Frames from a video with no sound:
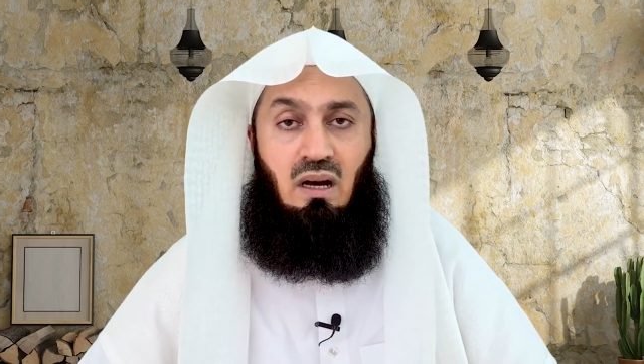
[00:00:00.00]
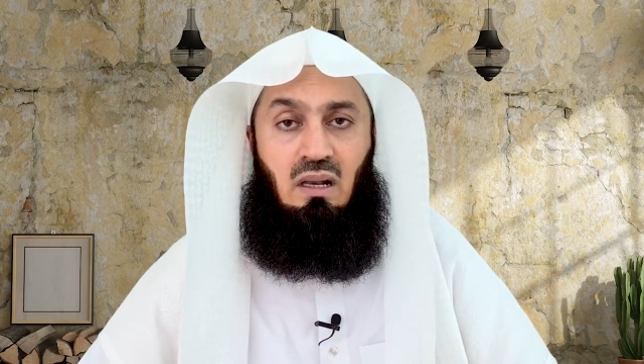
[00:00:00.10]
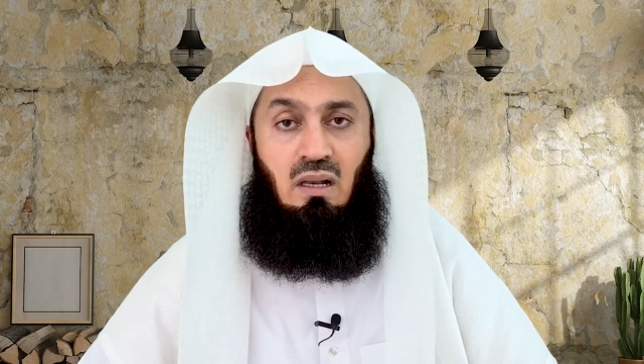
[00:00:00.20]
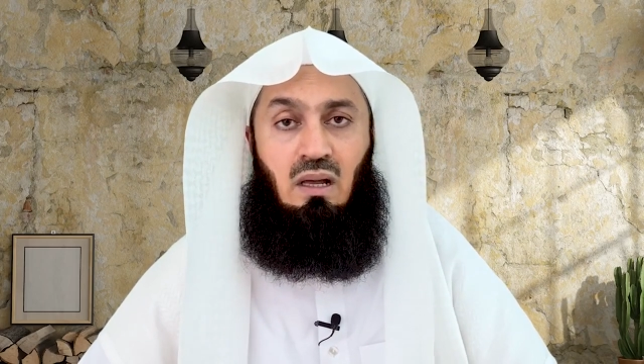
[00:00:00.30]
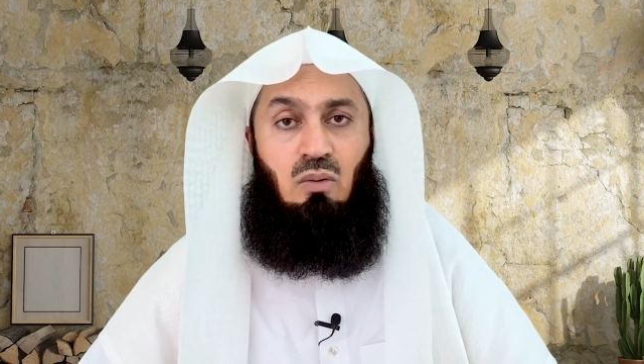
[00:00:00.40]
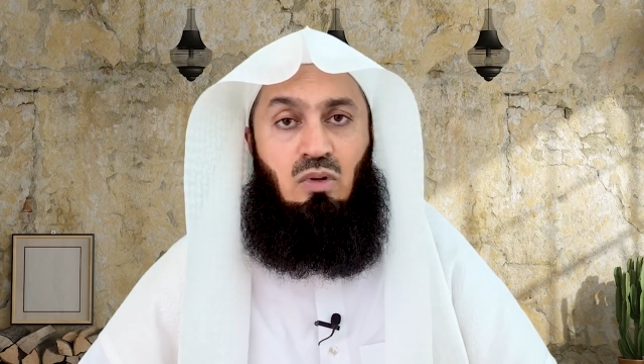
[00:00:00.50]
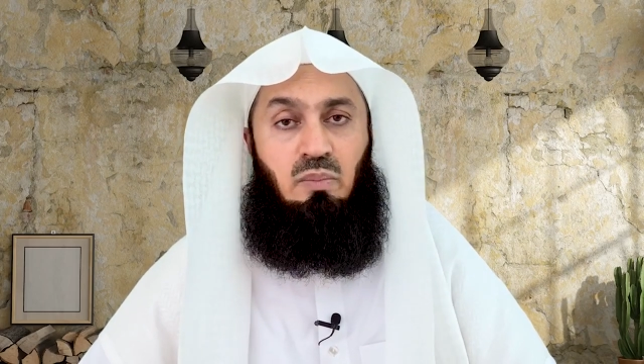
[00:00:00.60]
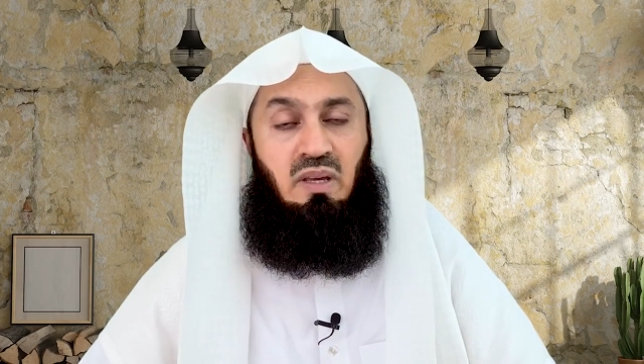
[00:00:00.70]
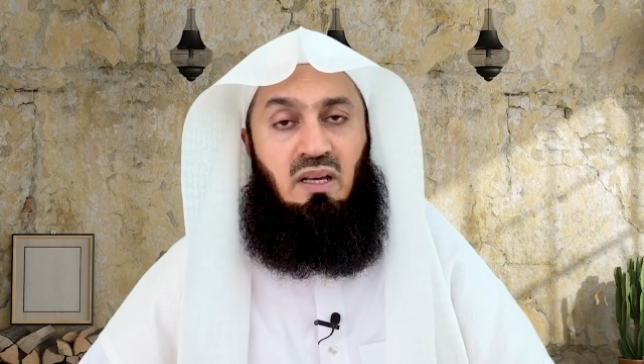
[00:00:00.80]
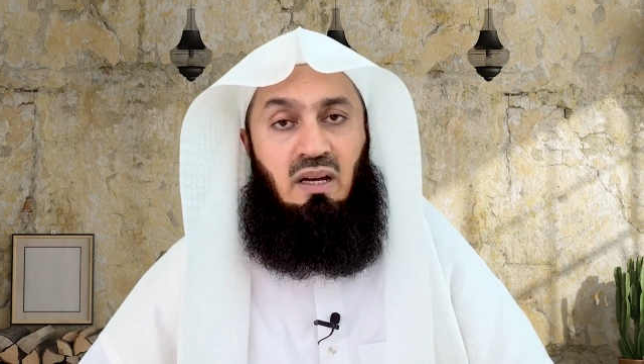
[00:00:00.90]
Allah
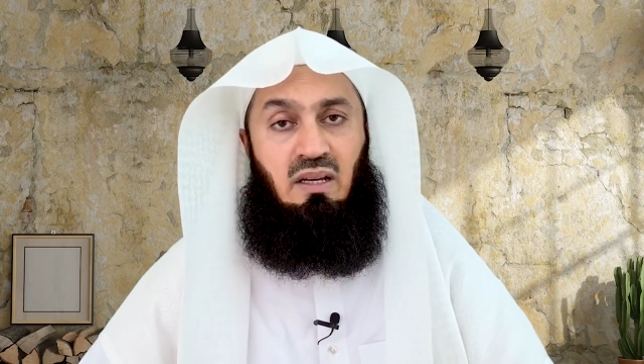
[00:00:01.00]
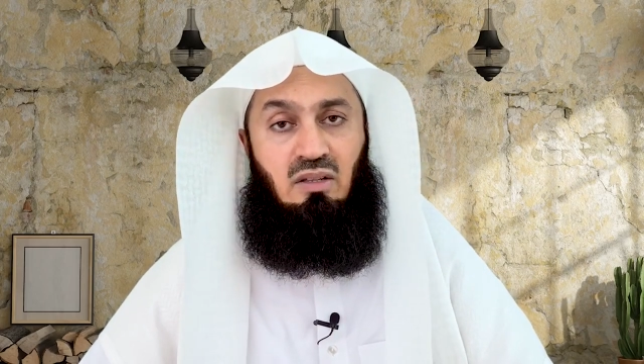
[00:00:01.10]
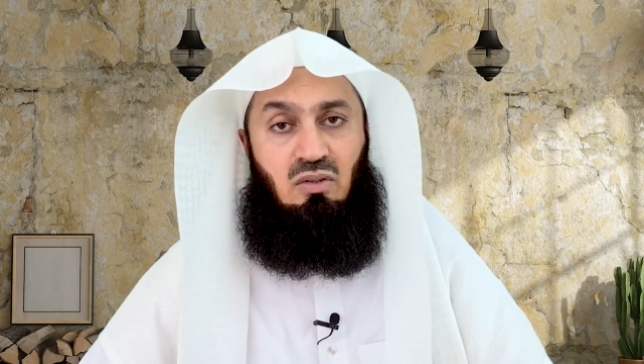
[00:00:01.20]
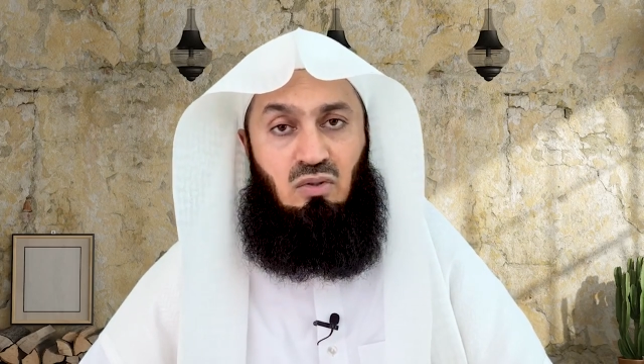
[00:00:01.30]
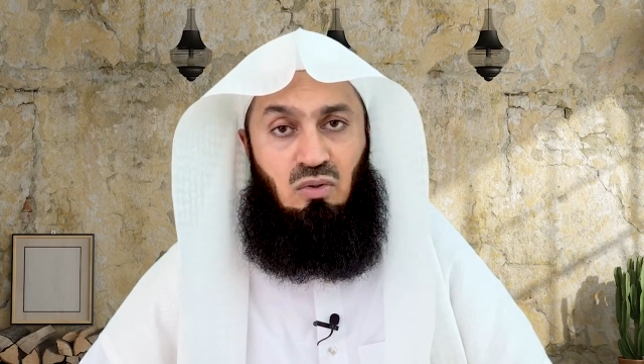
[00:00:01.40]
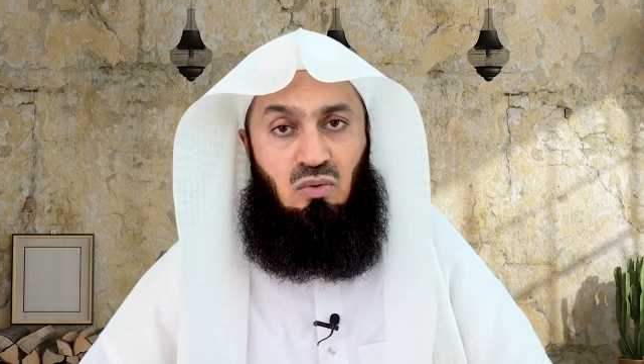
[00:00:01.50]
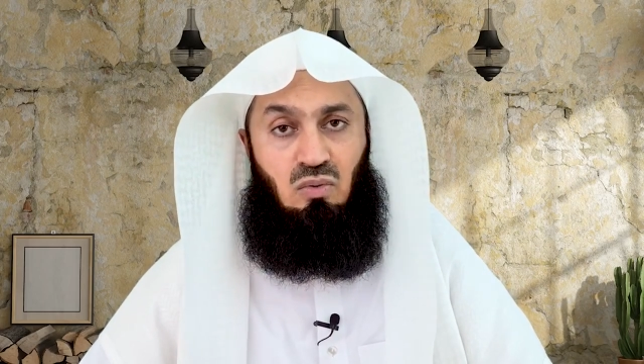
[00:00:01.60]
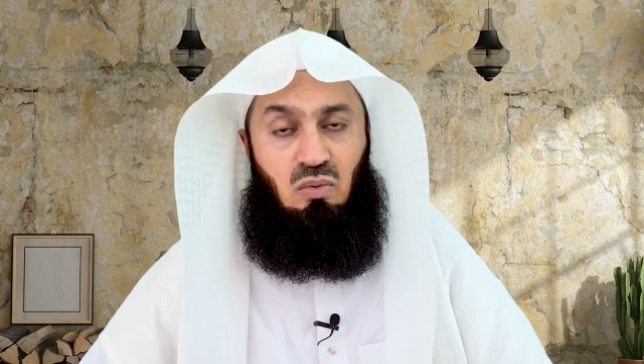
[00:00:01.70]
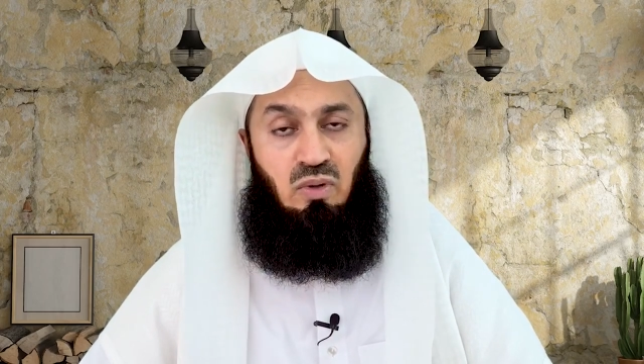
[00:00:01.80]
will be kind to you.